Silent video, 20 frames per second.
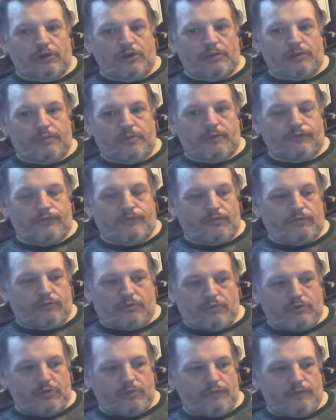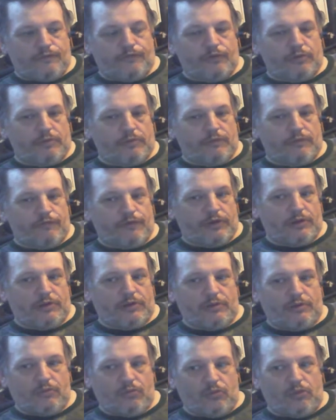I've gone through and
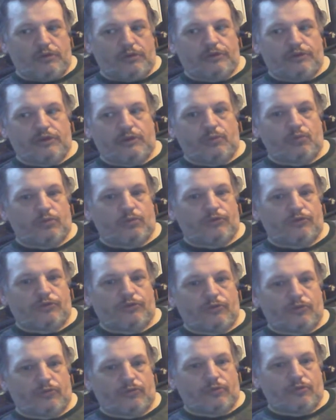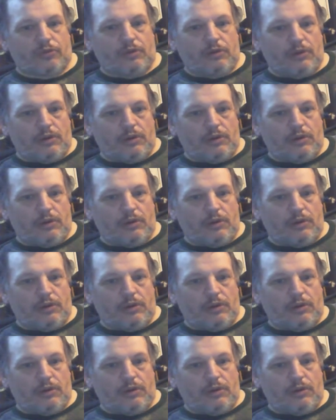think, I know what to do.